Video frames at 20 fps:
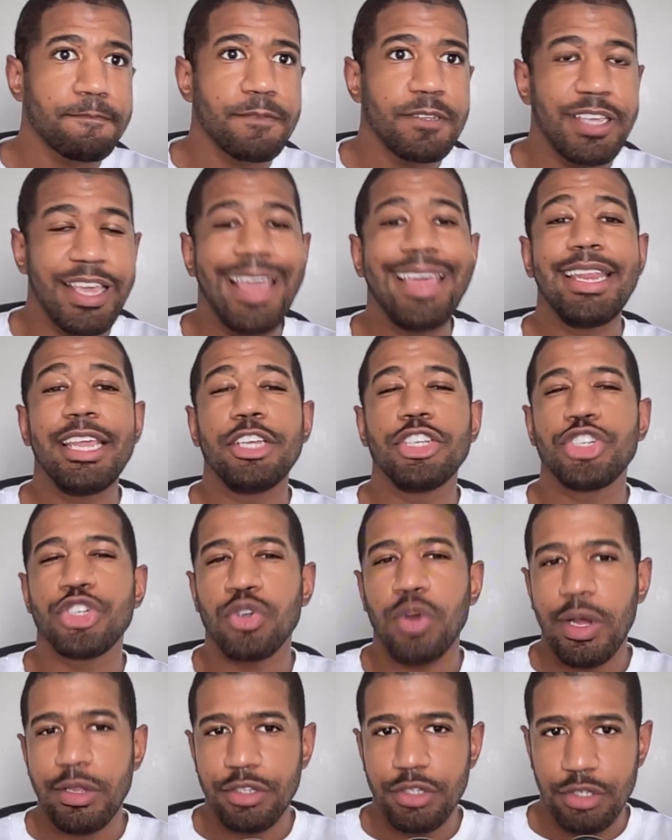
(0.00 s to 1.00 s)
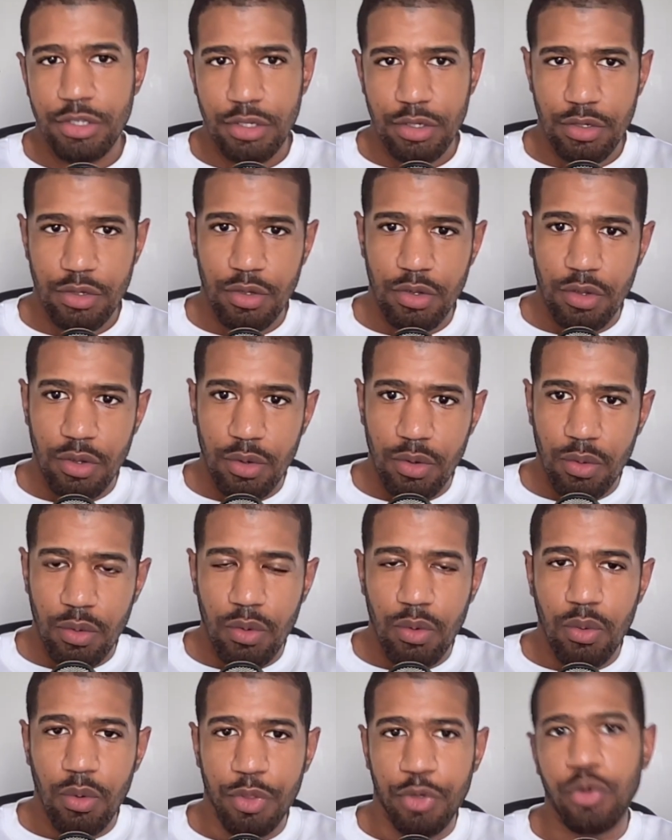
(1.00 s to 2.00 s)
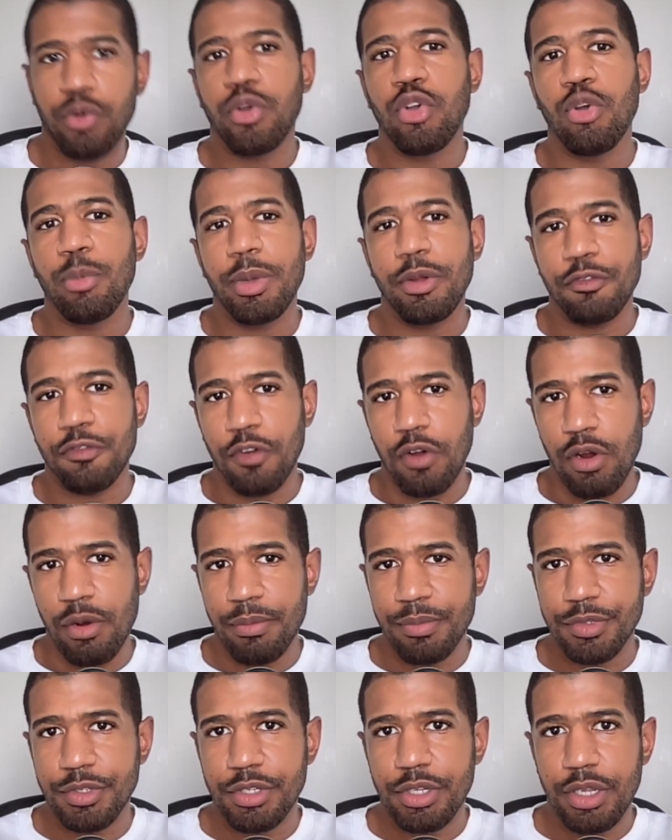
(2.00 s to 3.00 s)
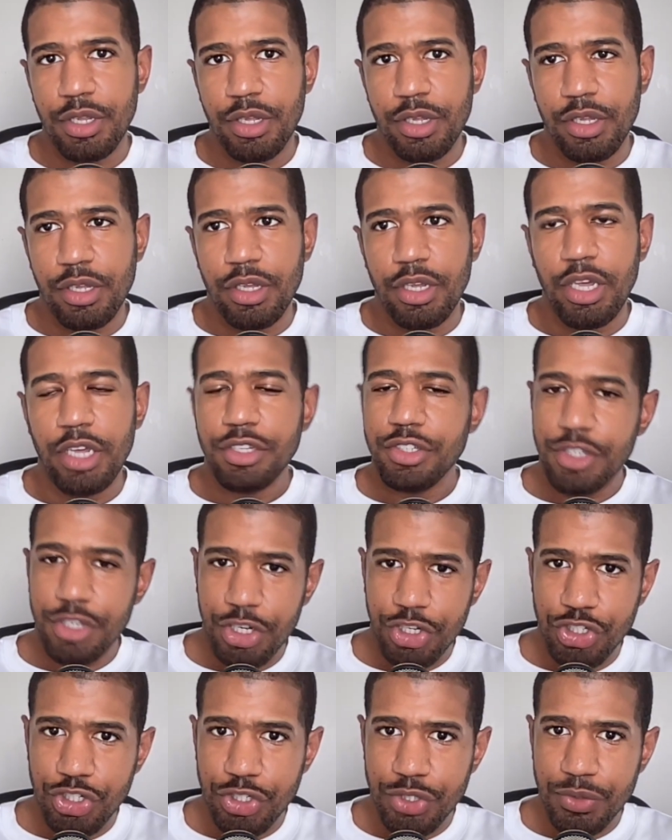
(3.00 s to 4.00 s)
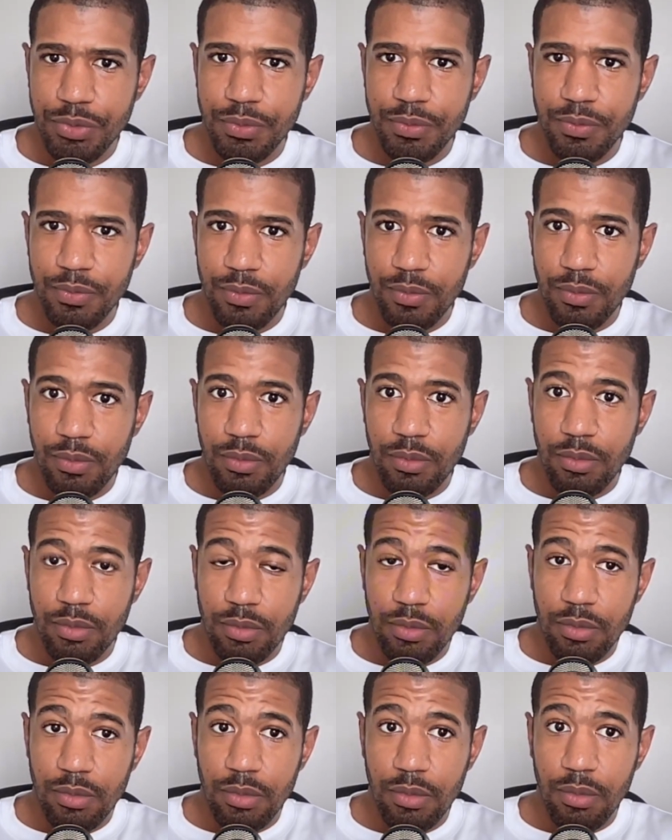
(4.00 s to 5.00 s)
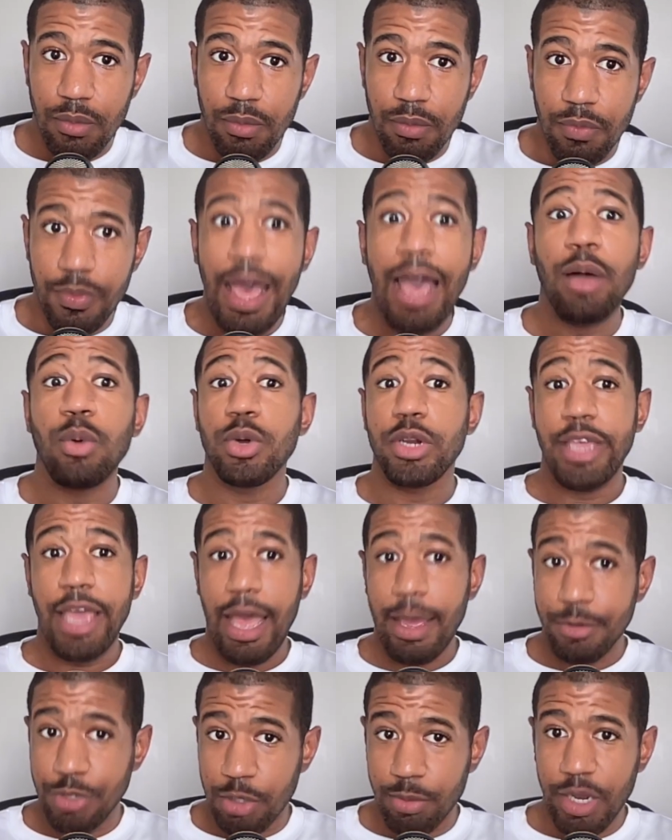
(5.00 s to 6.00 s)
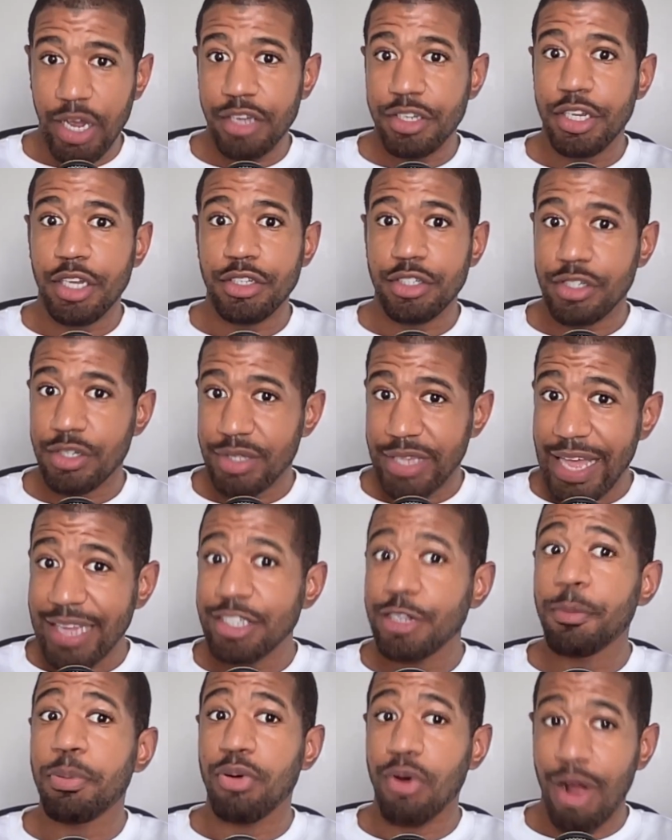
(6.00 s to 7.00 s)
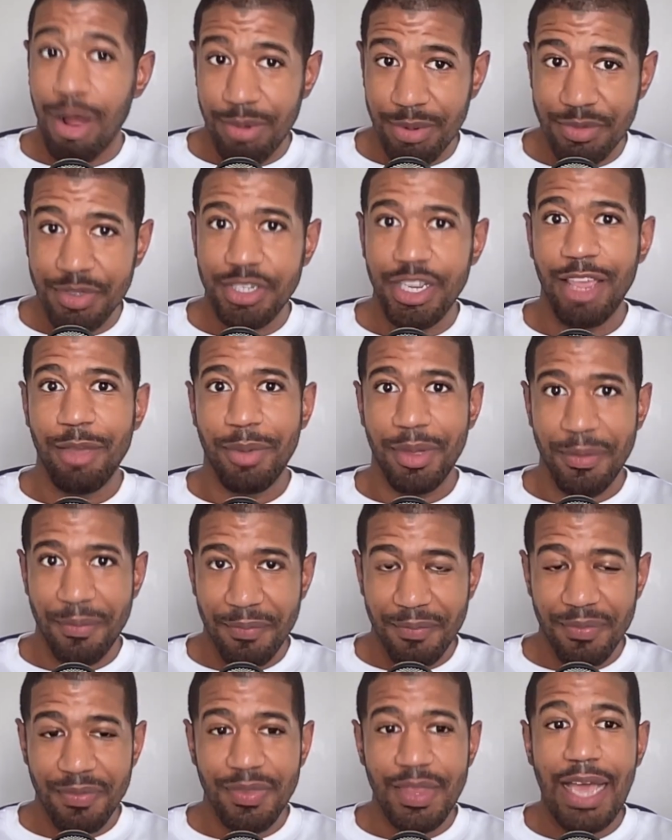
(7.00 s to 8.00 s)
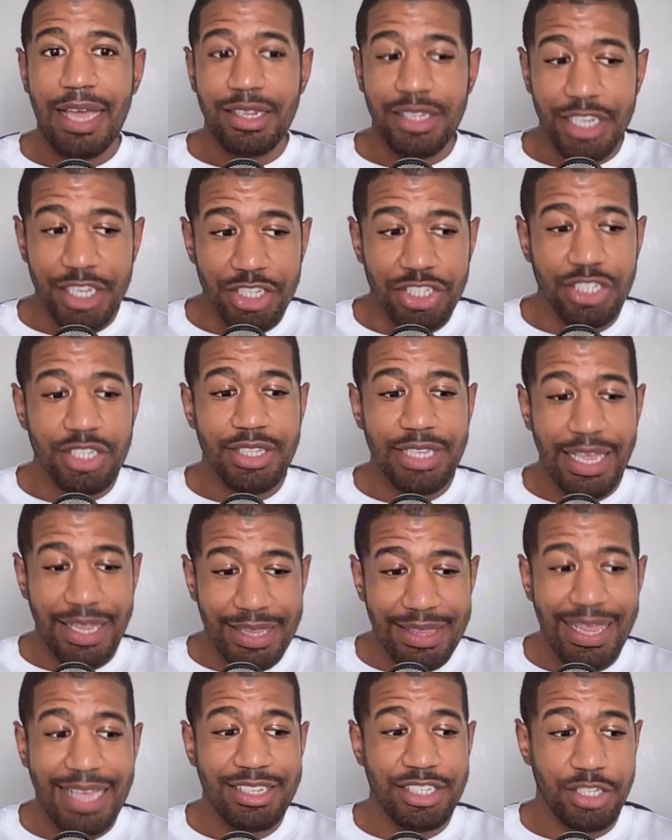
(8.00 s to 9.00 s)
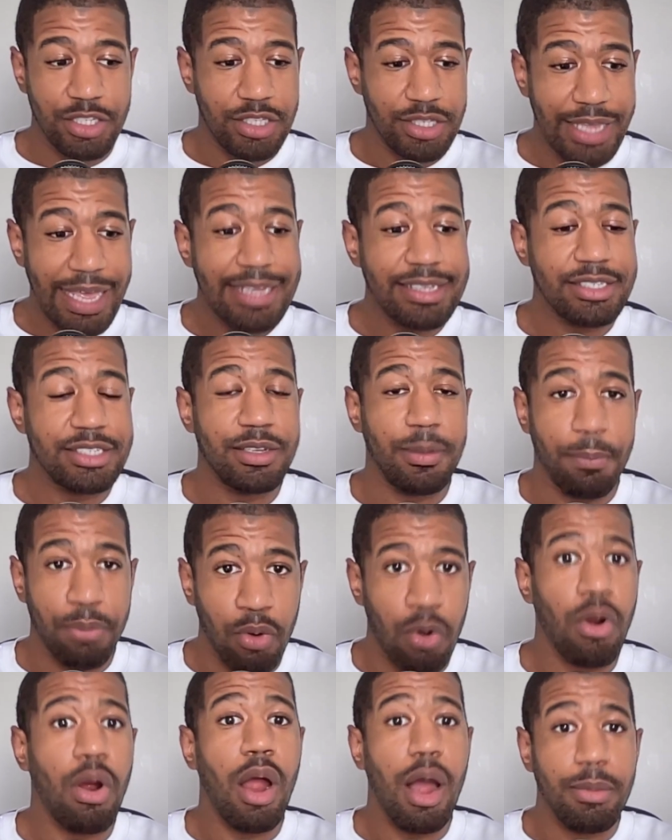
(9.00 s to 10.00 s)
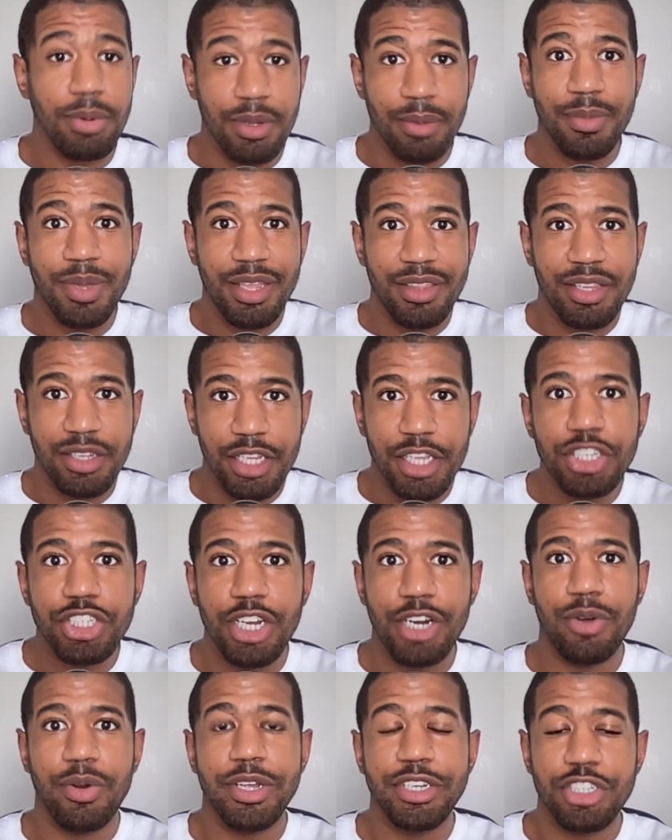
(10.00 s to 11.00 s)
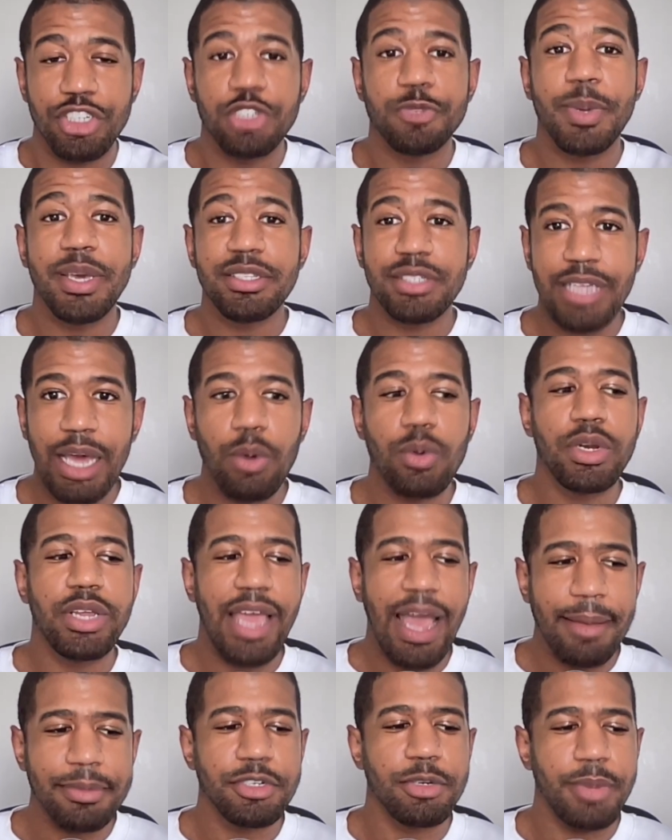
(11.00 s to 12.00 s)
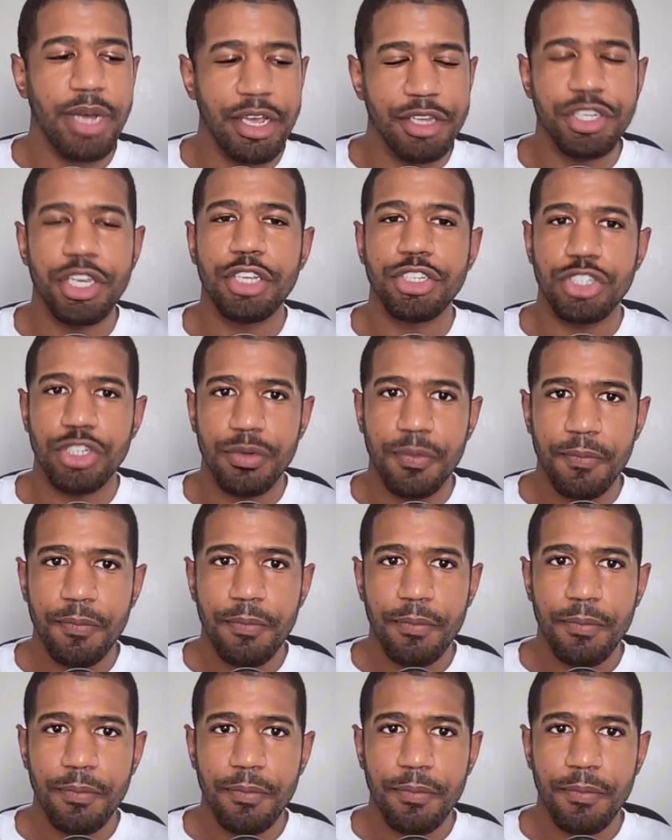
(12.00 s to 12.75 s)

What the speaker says: gaining trust with recruitment firms is an issue. That would capture my attention. That's a problem statement. That's a problem in the lead generation space. That would capture my attention.